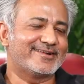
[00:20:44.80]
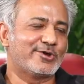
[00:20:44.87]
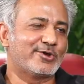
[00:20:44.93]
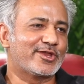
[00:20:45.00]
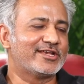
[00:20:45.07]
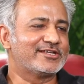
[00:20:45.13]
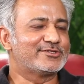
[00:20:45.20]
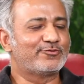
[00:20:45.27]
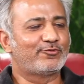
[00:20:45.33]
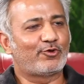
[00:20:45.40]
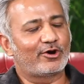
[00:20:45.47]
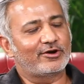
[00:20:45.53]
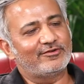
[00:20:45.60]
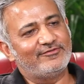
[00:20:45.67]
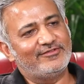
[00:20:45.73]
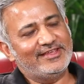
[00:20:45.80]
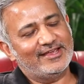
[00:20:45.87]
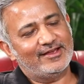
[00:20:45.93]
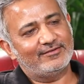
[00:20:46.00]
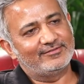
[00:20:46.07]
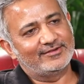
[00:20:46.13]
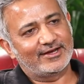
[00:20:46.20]
Okay. So what we
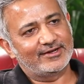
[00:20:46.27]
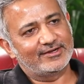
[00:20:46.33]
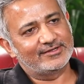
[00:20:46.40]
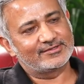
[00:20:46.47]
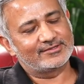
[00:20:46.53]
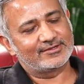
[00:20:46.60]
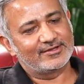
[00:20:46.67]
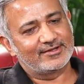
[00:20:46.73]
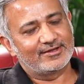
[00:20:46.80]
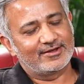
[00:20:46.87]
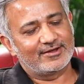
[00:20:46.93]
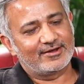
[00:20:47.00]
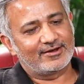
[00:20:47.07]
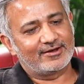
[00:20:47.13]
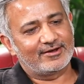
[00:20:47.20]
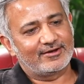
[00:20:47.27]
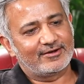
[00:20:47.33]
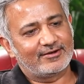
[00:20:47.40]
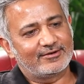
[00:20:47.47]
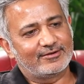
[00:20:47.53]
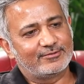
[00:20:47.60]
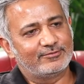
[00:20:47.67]
have done is,
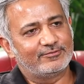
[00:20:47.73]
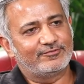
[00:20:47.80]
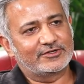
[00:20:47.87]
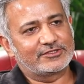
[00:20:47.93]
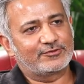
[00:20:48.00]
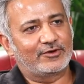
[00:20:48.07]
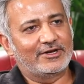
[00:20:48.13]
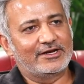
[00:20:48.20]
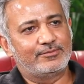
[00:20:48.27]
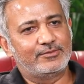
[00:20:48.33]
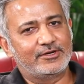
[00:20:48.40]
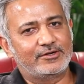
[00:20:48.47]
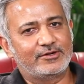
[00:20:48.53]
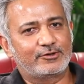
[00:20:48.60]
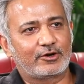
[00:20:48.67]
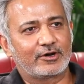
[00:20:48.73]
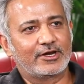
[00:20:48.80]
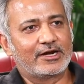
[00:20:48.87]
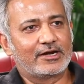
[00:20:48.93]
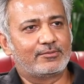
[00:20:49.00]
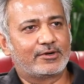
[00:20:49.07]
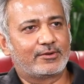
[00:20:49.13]
first of all, let me talk a
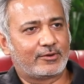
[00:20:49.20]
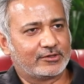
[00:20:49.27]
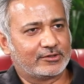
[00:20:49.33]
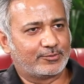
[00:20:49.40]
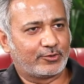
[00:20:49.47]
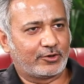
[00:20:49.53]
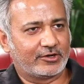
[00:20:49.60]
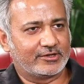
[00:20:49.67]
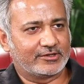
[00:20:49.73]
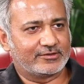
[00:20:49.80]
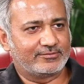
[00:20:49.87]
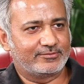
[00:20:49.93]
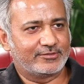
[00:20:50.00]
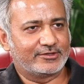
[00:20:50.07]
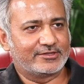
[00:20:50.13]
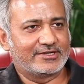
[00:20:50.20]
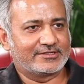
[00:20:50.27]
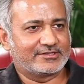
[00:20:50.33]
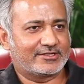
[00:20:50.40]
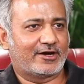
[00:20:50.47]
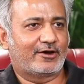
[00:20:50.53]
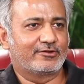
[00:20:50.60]
little bit about the product, because
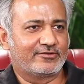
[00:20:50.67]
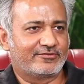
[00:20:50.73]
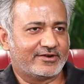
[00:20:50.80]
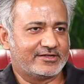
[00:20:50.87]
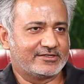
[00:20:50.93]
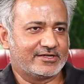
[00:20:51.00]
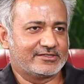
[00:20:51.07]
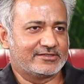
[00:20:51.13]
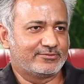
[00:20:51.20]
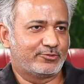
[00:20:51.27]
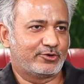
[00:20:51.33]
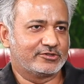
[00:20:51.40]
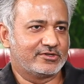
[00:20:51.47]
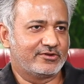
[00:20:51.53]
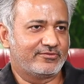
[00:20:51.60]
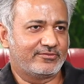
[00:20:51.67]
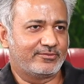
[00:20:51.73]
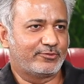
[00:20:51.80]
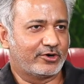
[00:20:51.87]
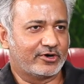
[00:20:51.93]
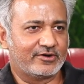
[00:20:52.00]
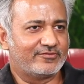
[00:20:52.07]
that's how the franchisee
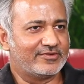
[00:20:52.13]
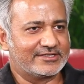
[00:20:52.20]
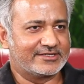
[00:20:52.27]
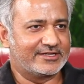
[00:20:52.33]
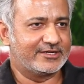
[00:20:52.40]
model fits